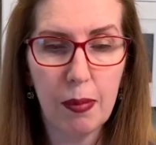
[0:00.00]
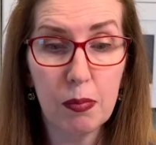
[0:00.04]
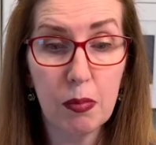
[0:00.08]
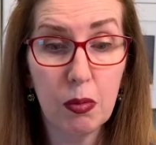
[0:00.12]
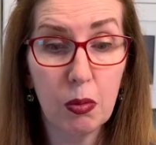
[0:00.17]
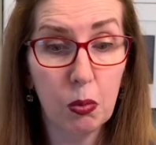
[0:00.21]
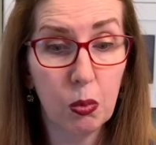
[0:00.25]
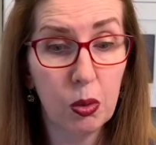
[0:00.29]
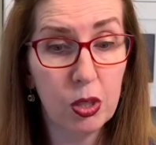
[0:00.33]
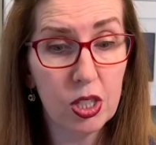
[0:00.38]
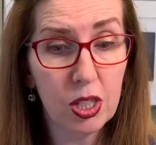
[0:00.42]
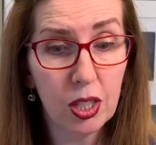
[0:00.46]

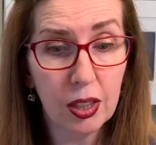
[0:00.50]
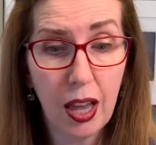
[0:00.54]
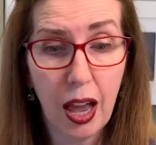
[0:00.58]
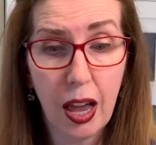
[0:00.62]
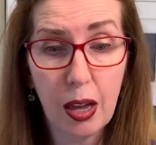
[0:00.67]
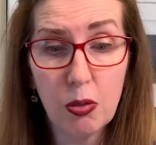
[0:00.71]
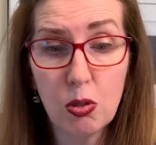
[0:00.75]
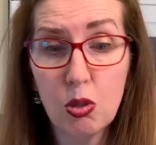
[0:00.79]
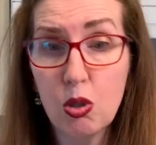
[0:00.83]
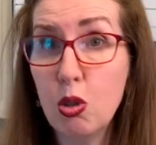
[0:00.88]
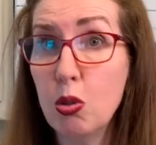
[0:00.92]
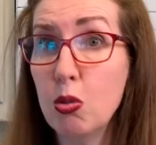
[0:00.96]
which
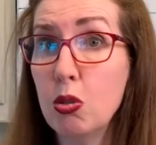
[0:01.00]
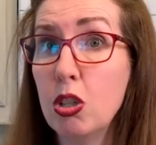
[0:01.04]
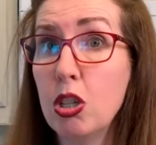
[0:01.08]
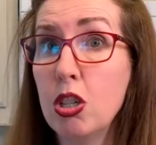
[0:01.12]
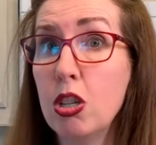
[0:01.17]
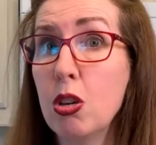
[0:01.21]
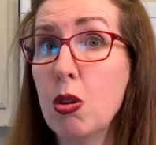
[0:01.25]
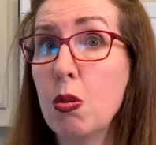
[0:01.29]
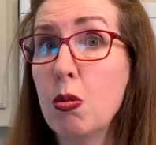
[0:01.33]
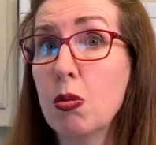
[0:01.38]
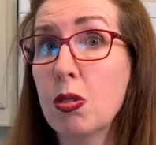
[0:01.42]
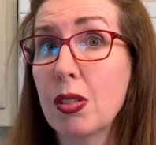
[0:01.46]
allows you to
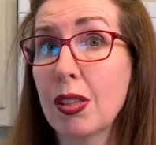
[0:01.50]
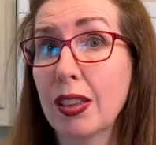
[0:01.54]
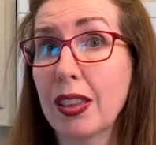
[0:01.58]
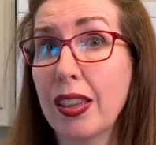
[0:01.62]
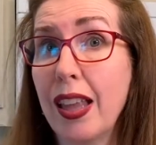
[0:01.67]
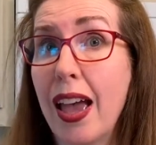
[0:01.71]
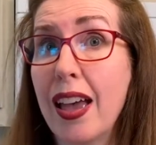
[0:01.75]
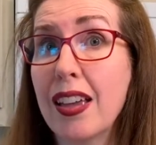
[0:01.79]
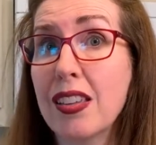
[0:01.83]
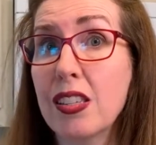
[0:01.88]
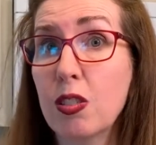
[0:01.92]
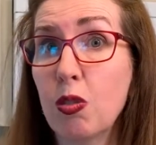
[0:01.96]
use
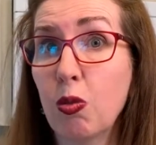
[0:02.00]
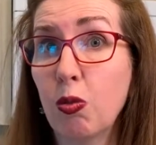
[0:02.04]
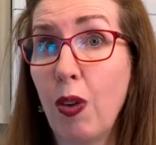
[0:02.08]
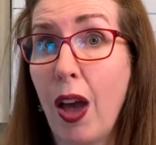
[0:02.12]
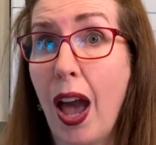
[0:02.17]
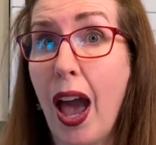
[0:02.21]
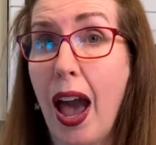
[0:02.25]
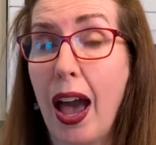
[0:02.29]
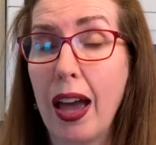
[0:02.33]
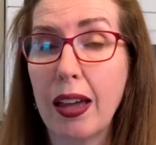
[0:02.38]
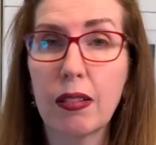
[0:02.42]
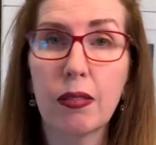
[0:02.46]
less
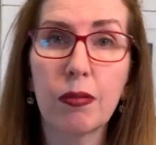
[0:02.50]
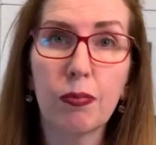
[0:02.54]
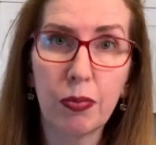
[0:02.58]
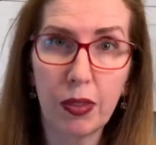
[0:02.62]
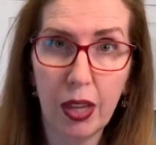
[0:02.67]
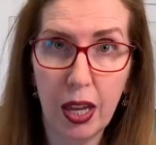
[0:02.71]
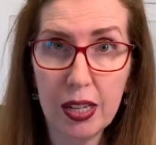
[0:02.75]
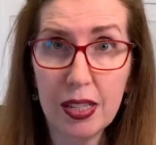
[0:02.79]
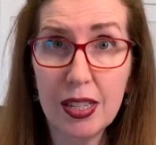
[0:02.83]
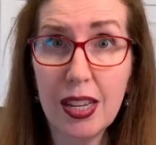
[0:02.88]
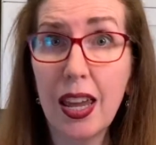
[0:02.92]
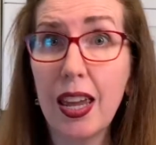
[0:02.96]
fat
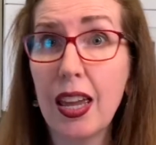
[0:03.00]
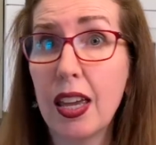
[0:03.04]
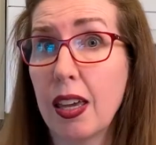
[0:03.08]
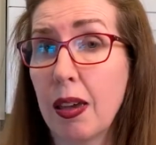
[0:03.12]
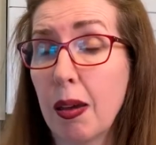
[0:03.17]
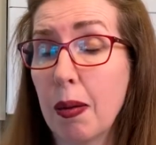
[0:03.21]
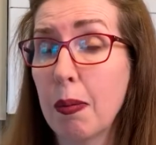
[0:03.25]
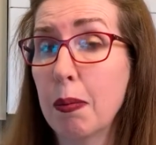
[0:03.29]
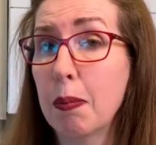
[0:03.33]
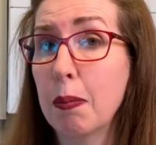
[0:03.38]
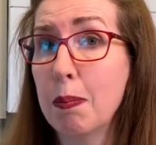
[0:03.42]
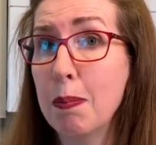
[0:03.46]
and take
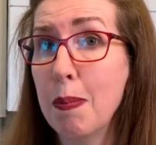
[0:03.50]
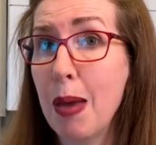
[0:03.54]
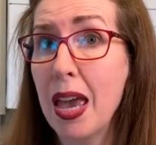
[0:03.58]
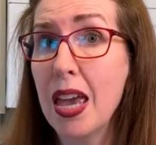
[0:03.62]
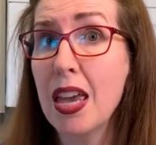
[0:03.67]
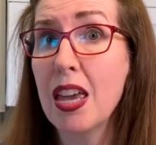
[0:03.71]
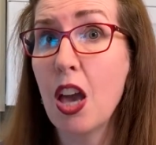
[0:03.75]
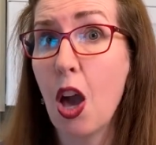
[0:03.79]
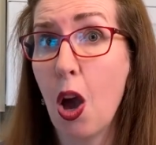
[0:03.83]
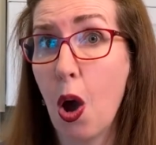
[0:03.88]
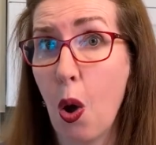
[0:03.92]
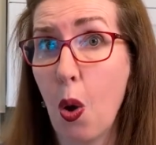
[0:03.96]

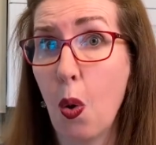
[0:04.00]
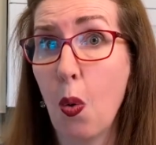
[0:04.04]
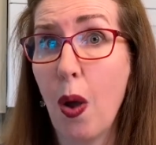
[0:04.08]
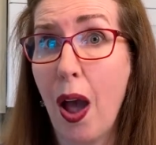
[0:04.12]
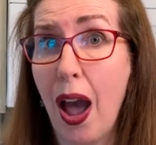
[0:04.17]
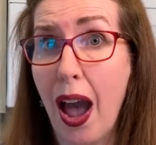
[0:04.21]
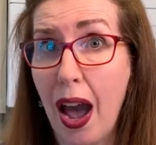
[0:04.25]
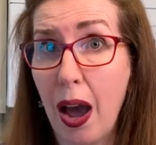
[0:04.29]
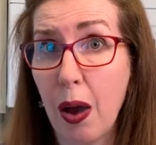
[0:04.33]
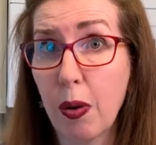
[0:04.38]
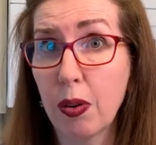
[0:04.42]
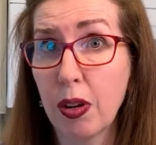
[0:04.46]
mayo
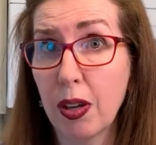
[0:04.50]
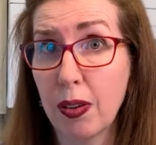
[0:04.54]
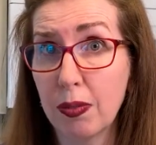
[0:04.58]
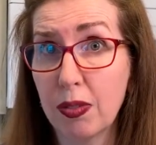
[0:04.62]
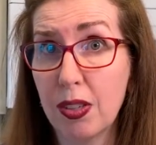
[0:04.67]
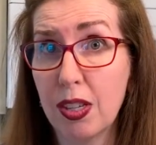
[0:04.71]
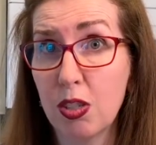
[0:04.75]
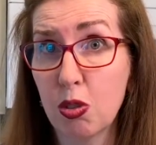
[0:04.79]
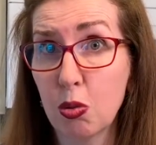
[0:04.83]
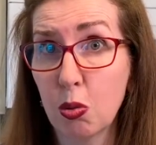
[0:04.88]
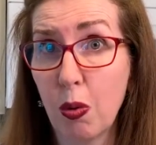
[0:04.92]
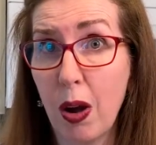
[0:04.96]
out of
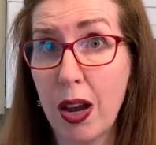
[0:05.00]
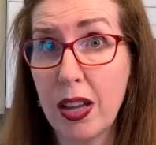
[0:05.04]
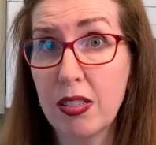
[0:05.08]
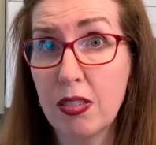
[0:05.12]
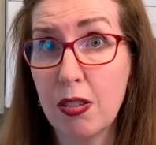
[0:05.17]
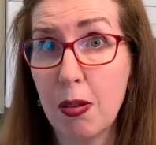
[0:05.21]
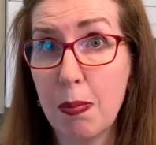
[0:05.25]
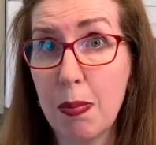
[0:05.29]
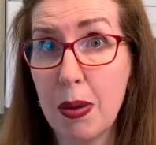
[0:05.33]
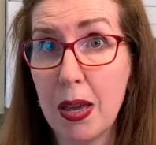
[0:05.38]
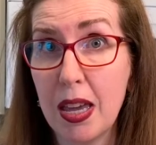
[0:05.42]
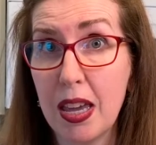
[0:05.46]
this
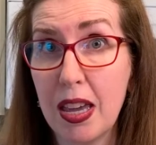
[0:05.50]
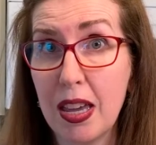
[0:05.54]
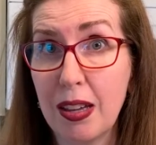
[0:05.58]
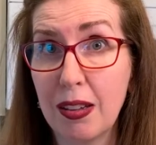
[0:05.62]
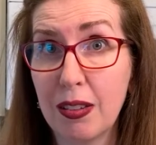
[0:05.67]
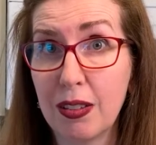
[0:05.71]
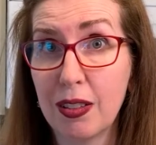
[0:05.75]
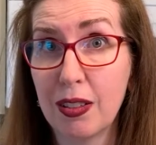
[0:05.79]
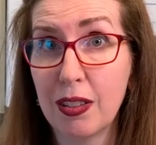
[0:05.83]
recipe.